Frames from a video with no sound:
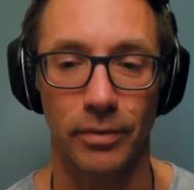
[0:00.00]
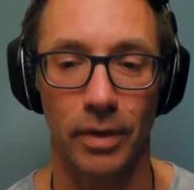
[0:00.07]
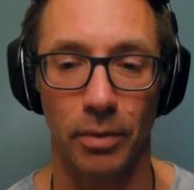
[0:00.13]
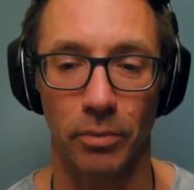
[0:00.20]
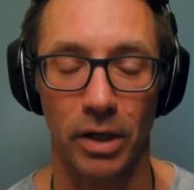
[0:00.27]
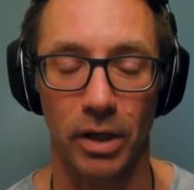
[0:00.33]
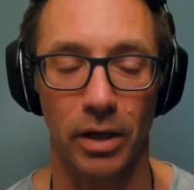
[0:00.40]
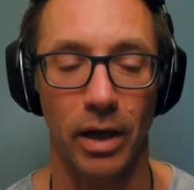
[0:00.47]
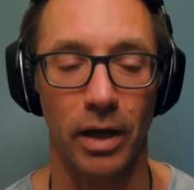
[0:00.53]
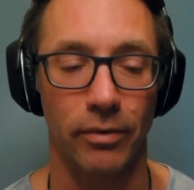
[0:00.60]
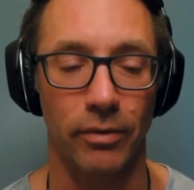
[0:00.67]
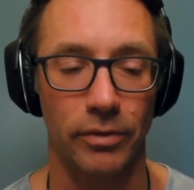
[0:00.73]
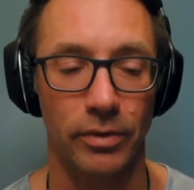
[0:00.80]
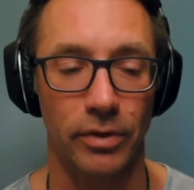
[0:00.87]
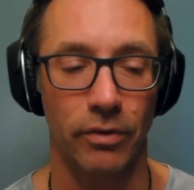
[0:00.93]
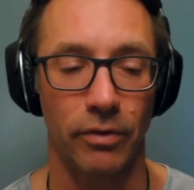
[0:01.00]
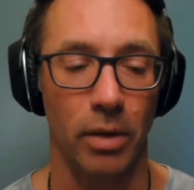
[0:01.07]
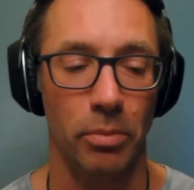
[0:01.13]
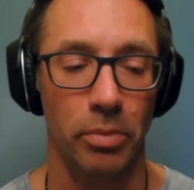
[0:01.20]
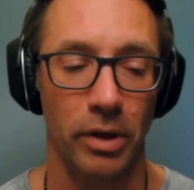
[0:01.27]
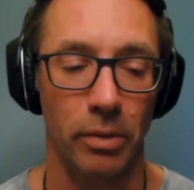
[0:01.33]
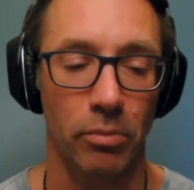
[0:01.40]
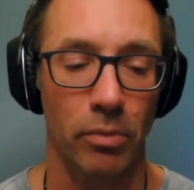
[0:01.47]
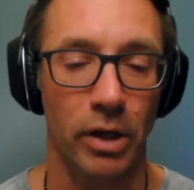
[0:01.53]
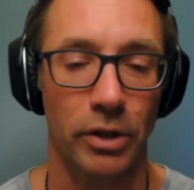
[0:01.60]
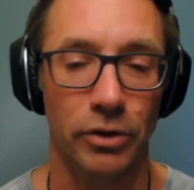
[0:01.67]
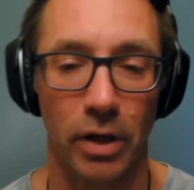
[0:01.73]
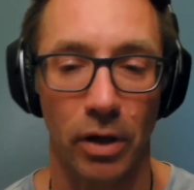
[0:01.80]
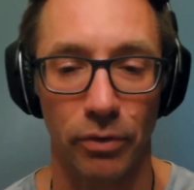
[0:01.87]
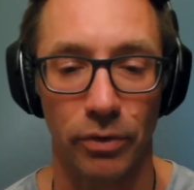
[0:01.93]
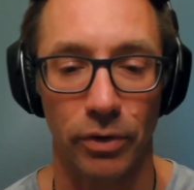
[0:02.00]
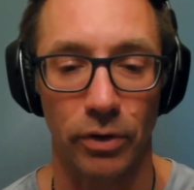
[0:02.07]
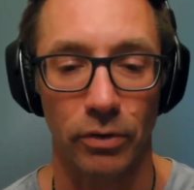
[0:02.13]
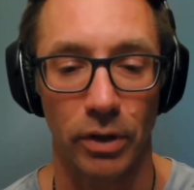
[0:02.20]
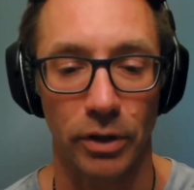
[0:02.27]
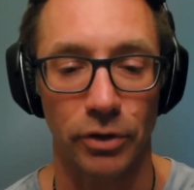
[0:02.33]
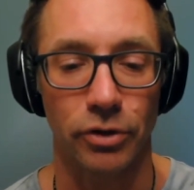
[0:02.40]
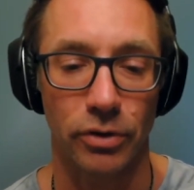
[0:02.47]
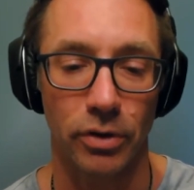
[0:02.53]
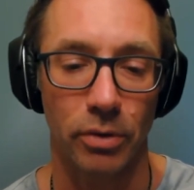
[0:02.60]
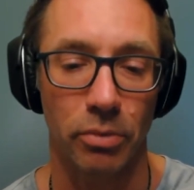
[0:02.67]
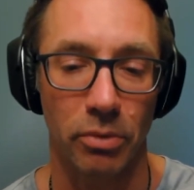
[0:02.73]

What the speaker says: I'm going to develop a much healthier relationship